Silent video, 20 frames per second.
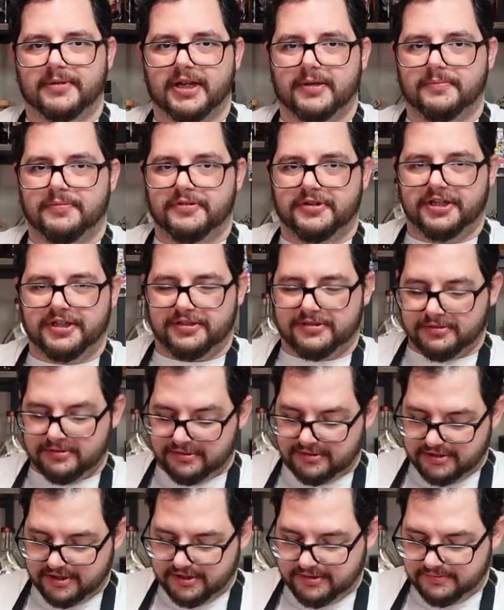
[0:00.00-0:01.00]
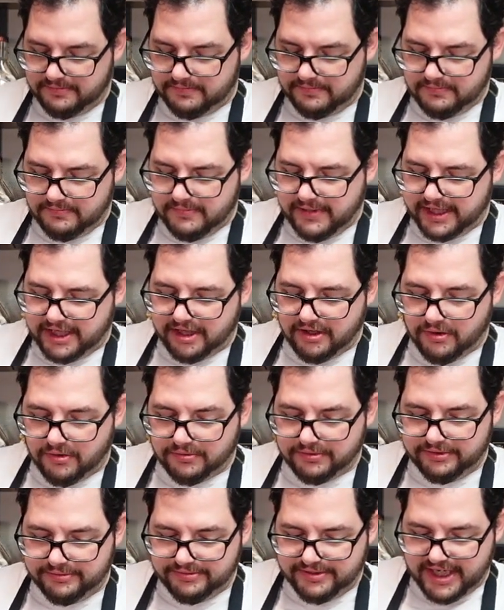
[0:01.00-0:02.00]
not making a
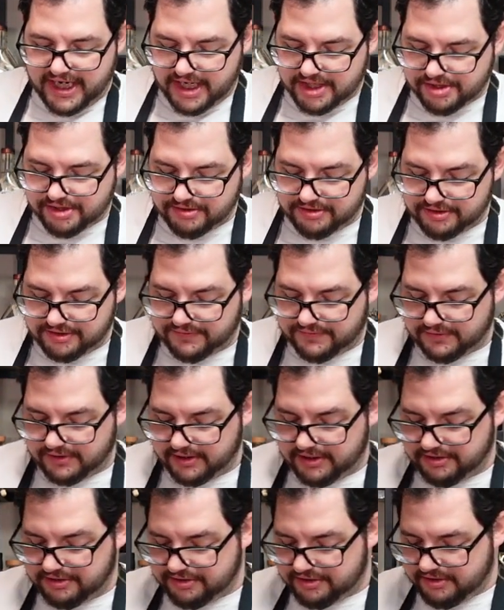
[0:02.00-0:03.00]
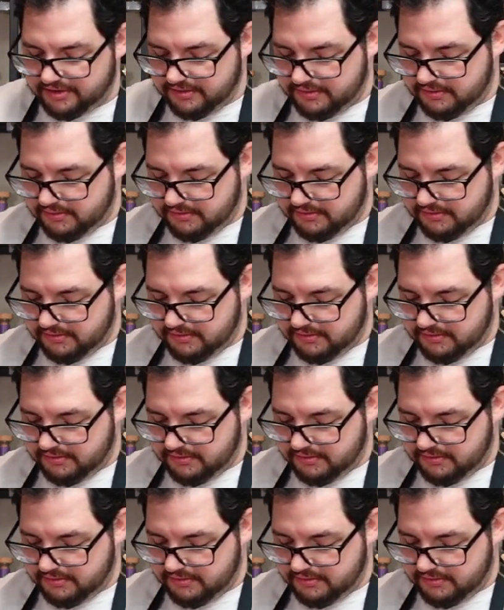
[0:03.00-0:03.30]
whole new dasher just for this.